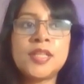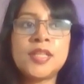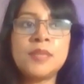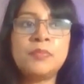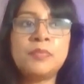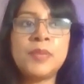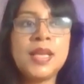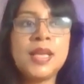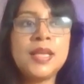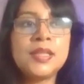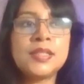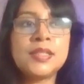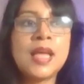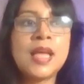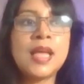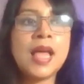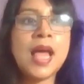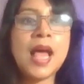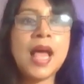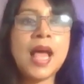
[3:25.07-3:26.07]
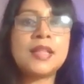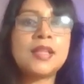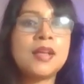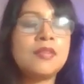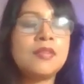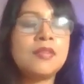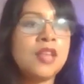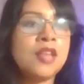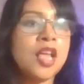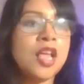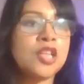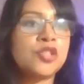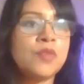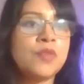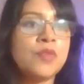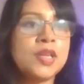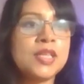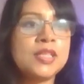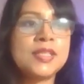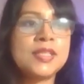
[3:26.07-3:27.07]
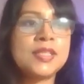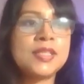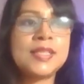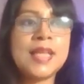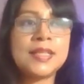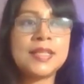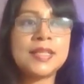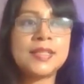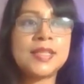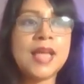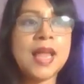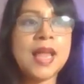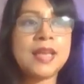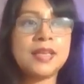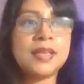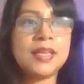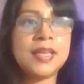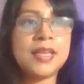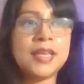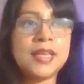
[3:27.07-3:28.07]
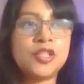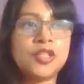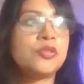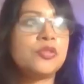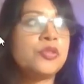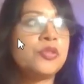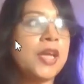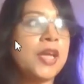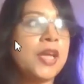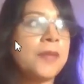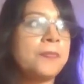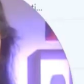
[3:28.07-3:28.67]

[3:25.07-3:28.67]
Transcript: and billings, and the last one is sales and leads. Okay,